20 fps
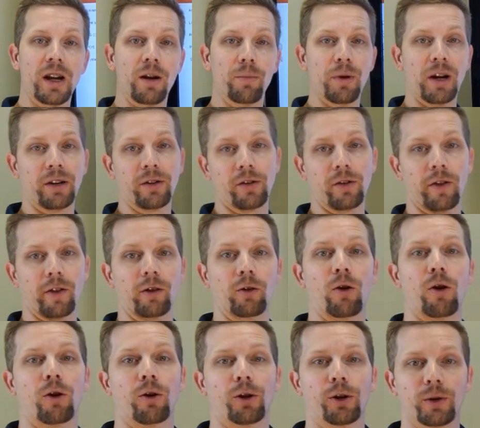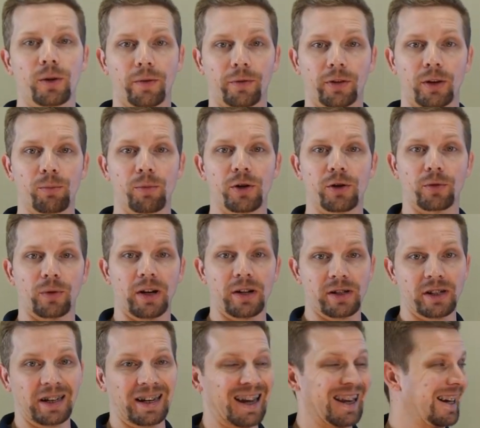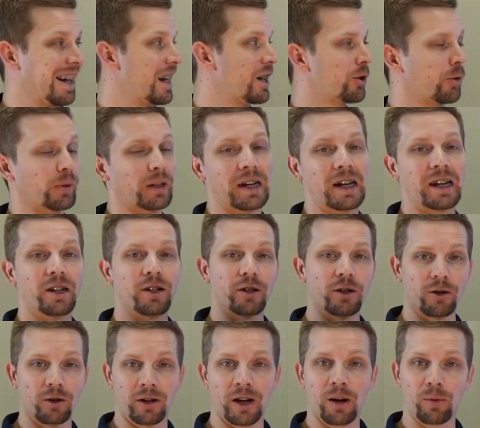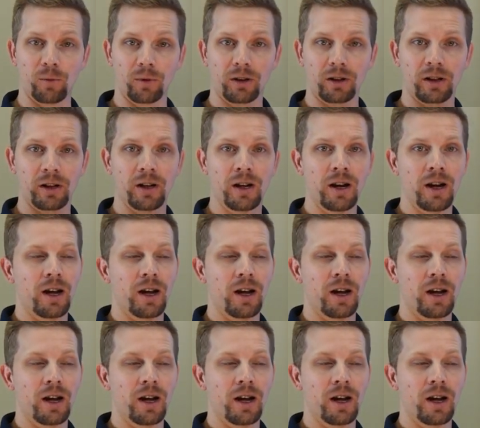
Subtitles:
It makes it a little harder if someone tries to gain entry into your network.